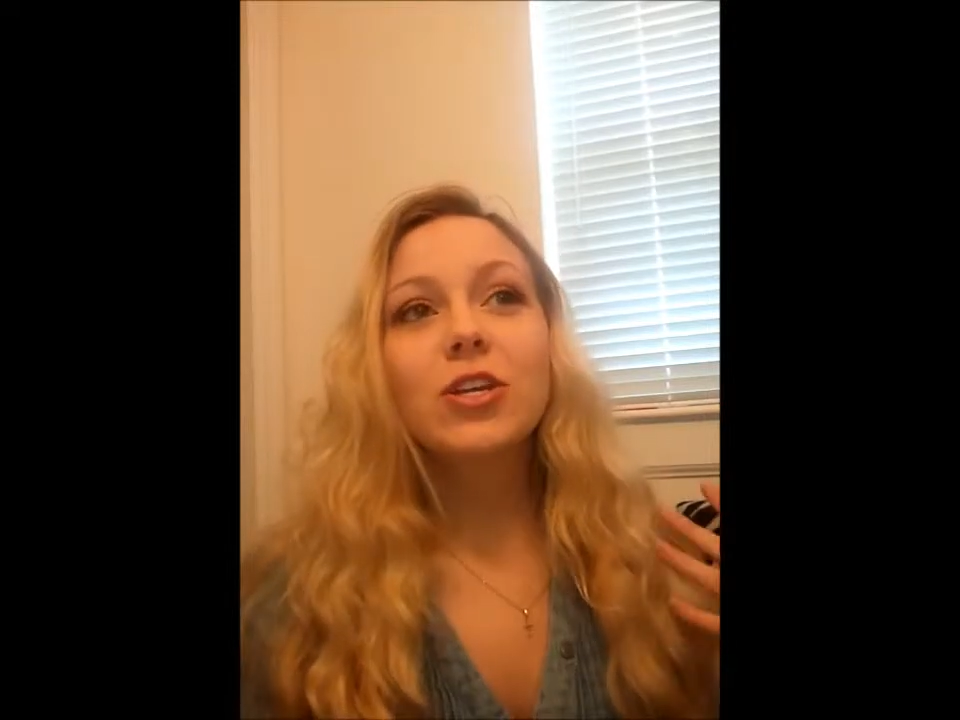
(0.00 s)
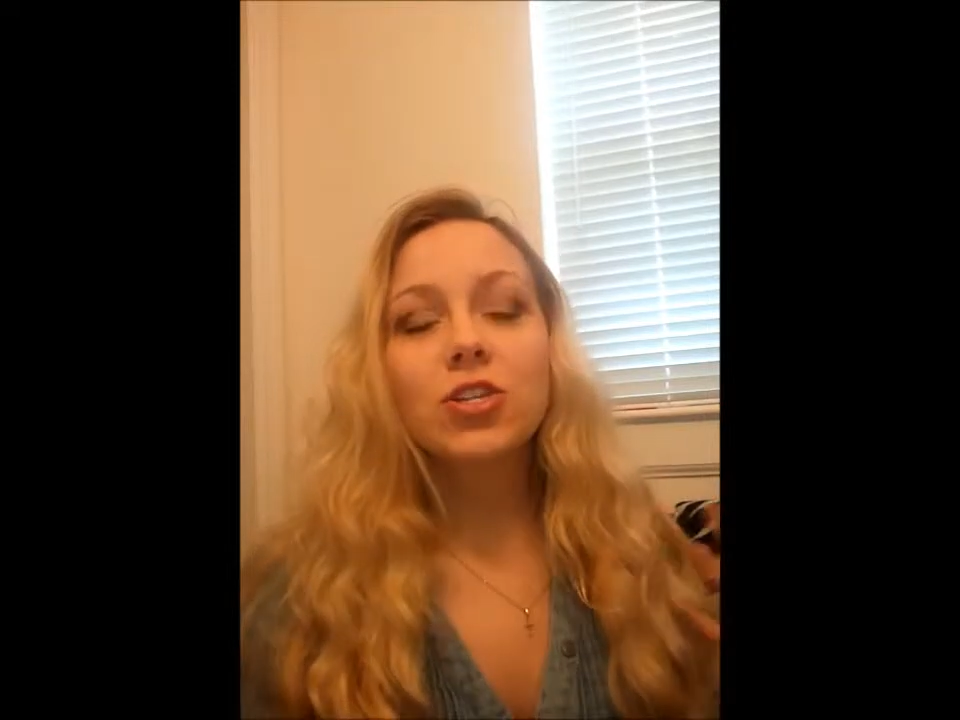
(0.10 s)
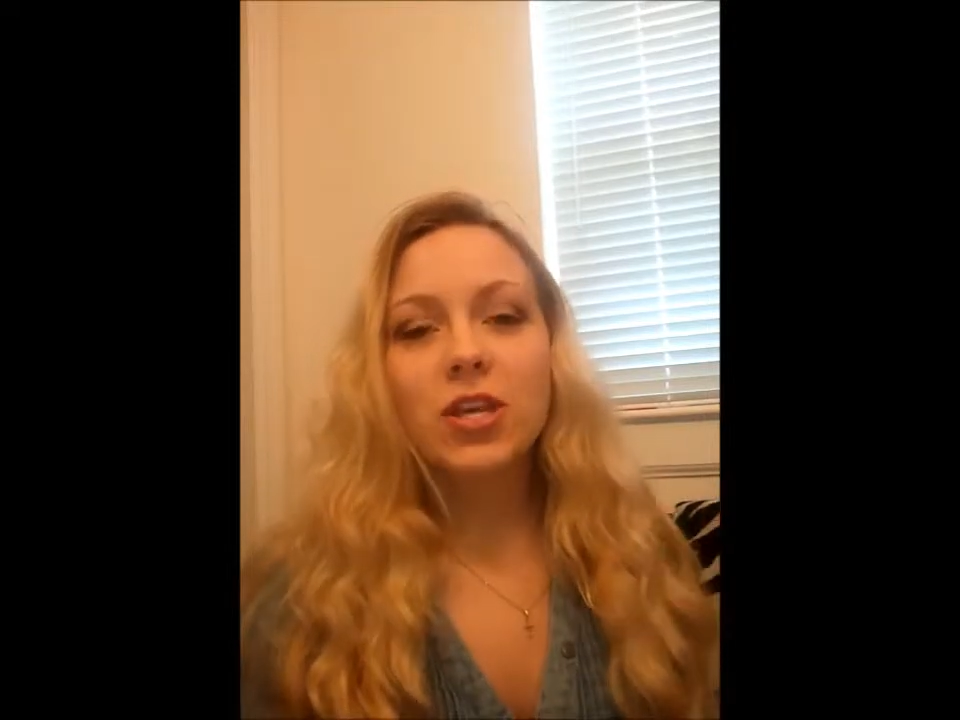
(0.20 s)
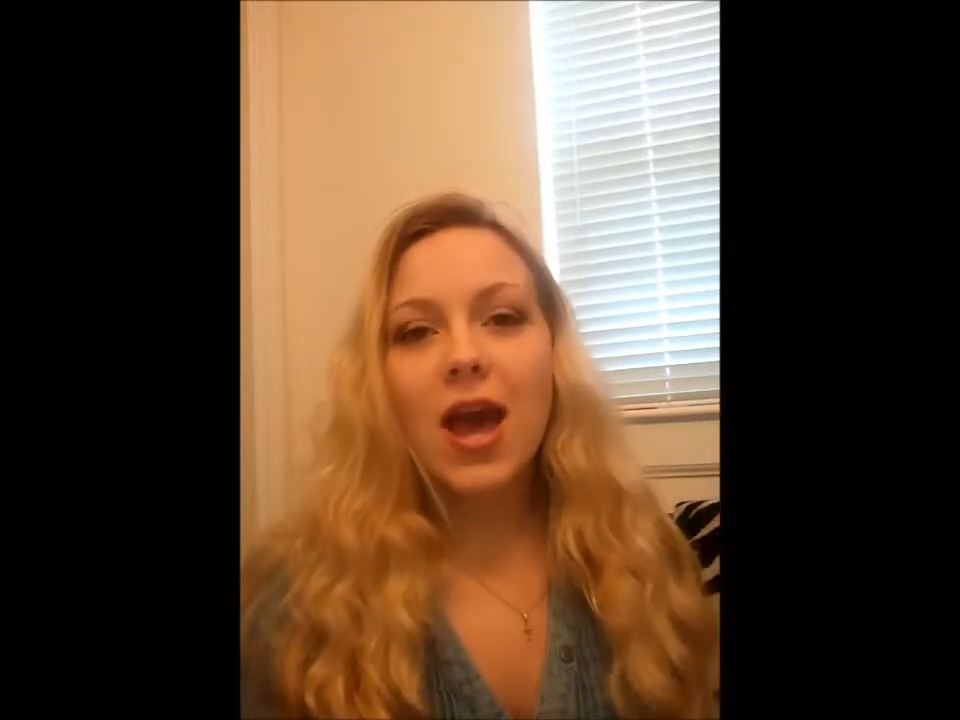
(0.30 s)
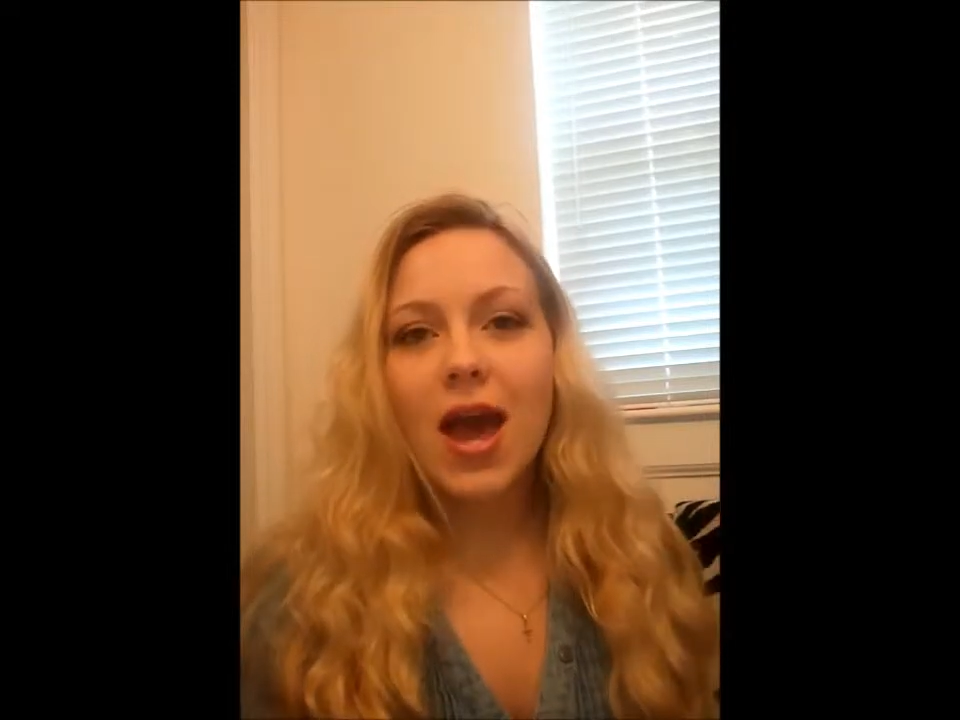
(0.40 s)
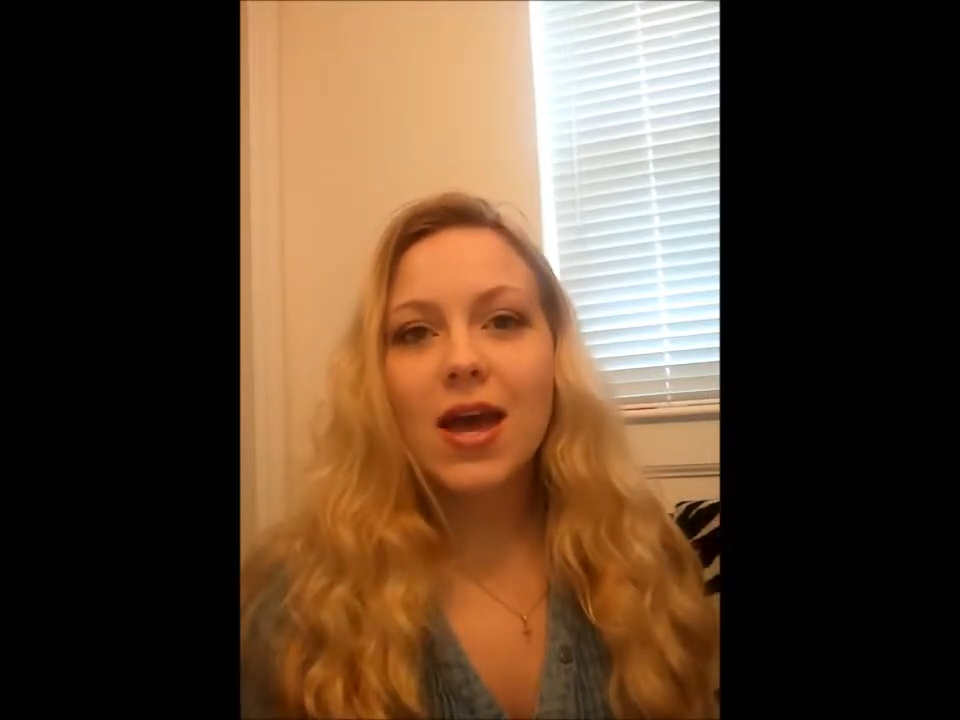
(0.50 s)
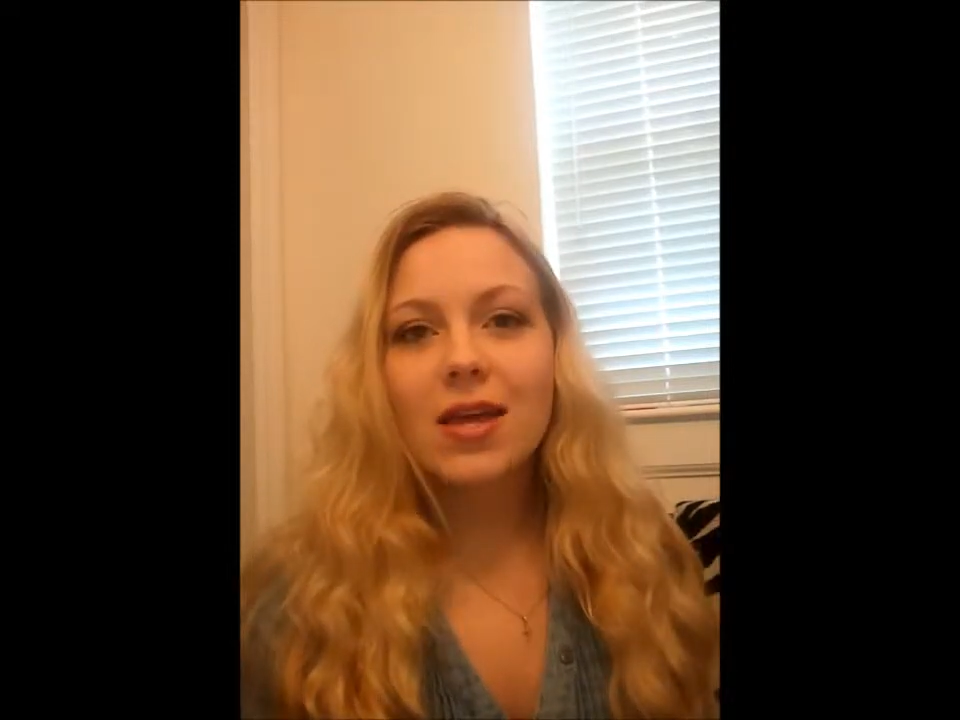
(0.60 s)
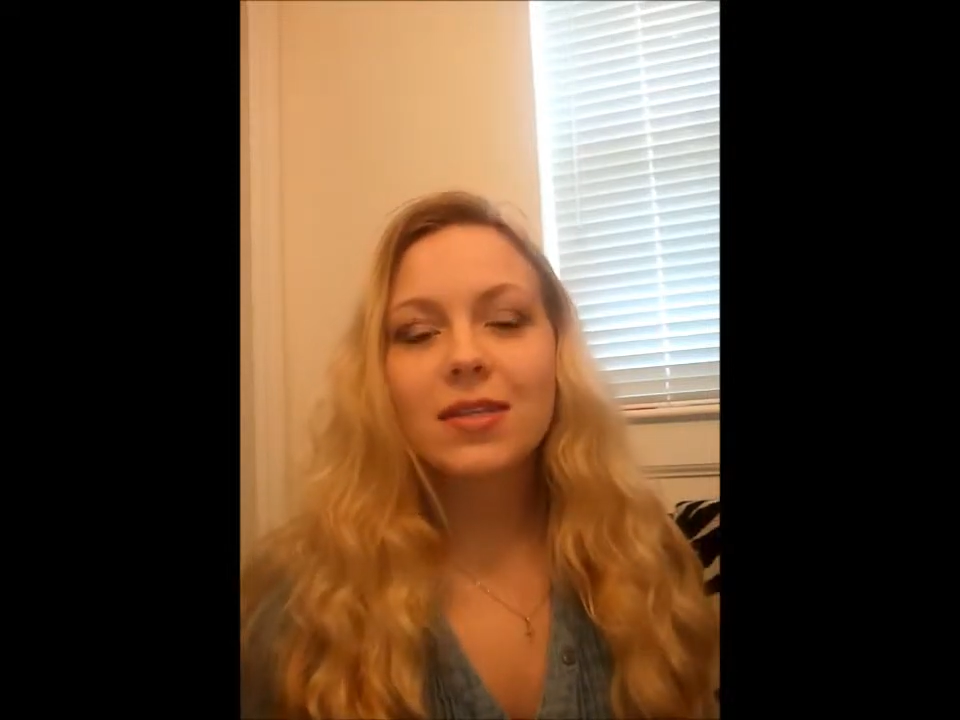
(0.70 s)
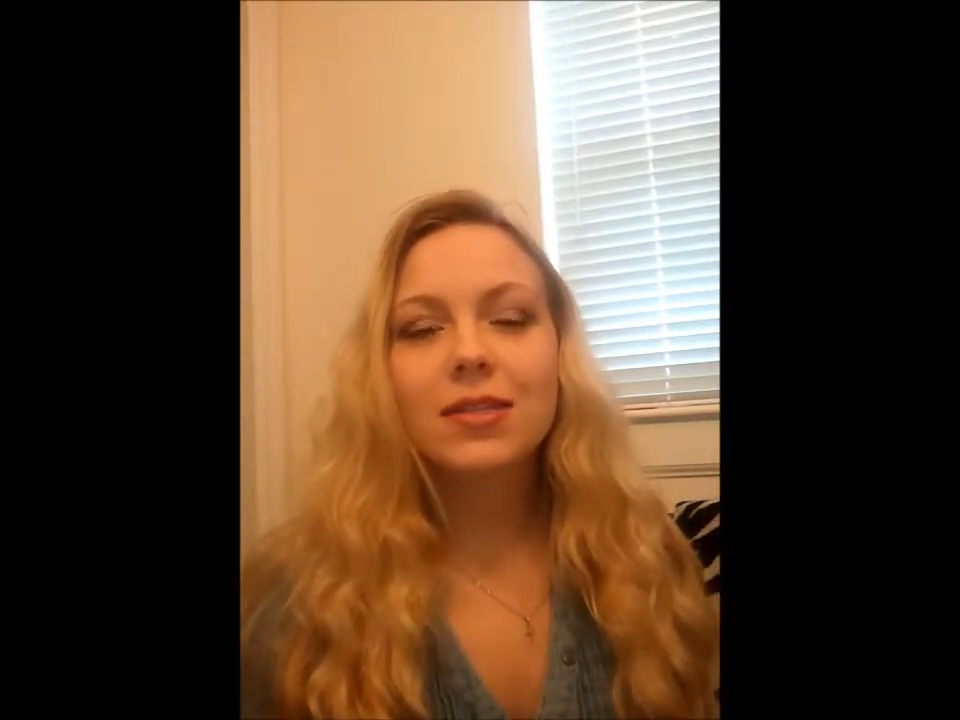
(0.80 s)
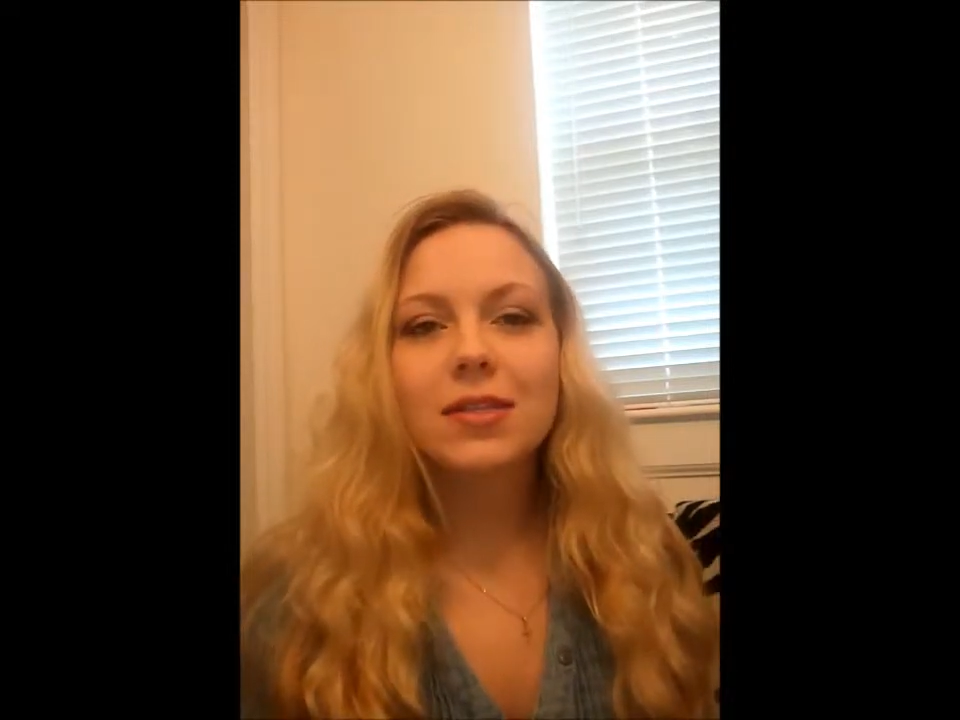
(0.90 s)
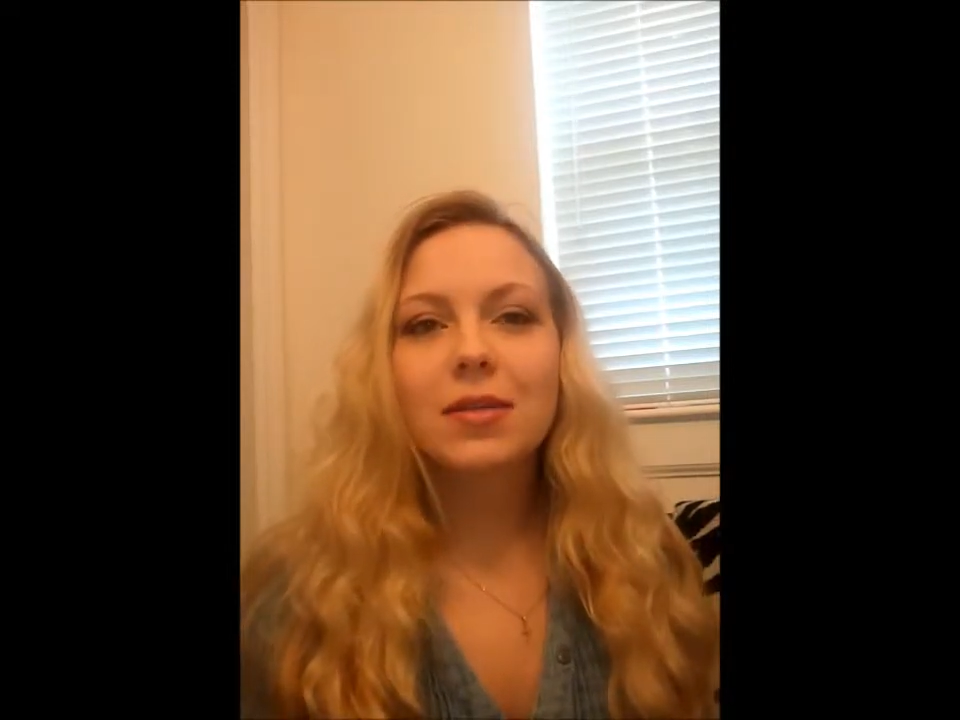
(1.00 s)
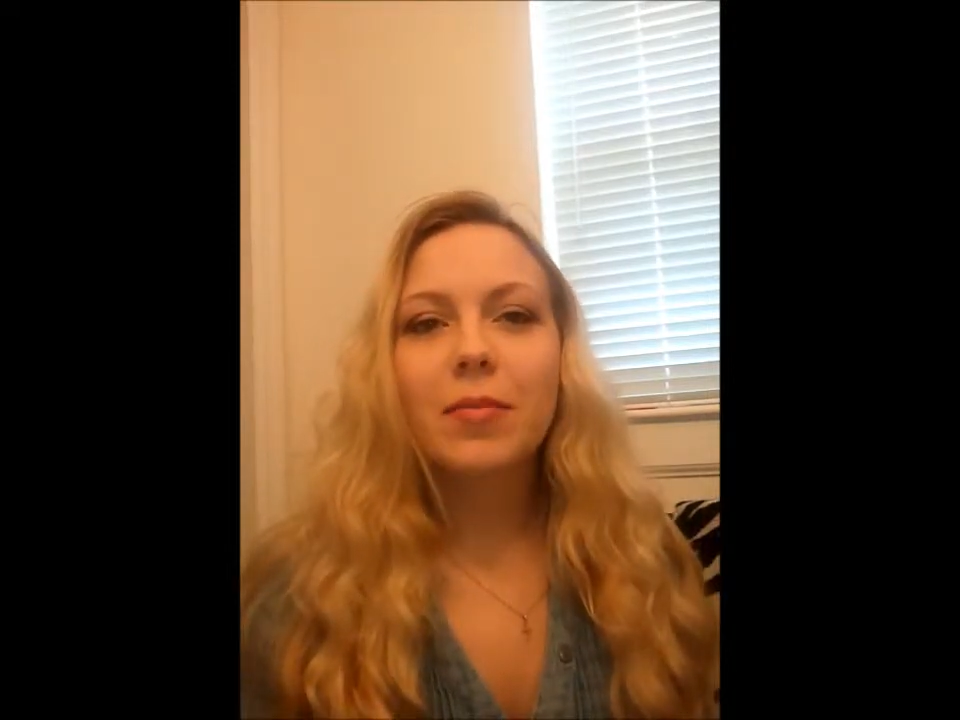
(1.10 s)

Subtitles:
she has